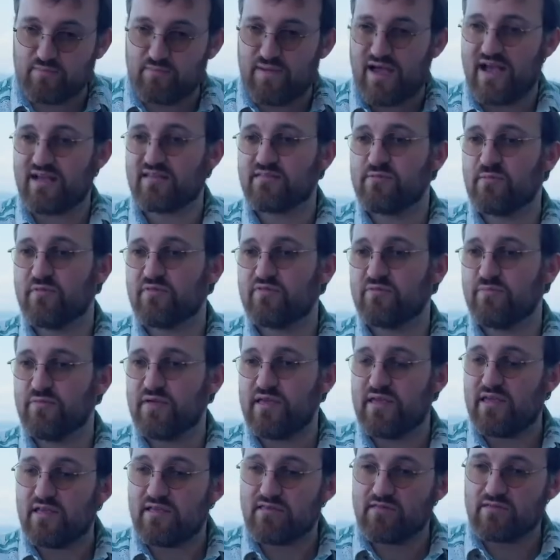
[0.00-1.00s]
maximum
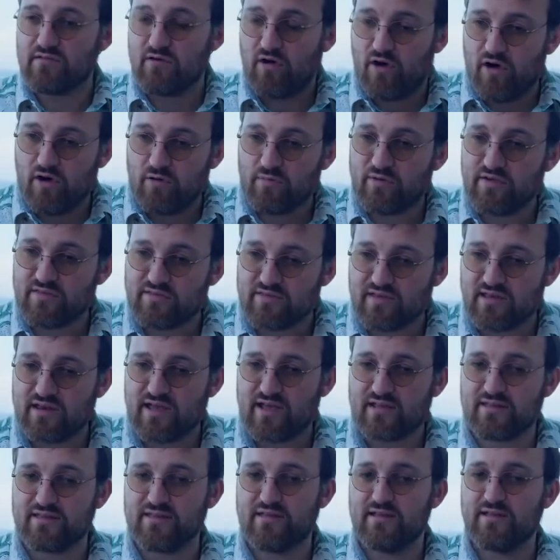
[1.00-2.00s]
speeds, always
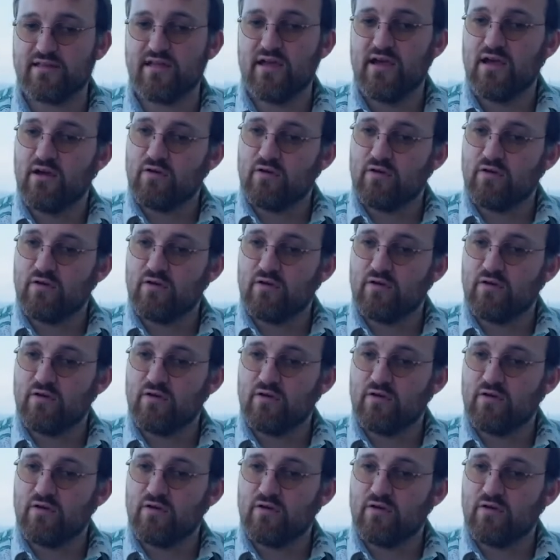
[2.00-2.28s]
connected,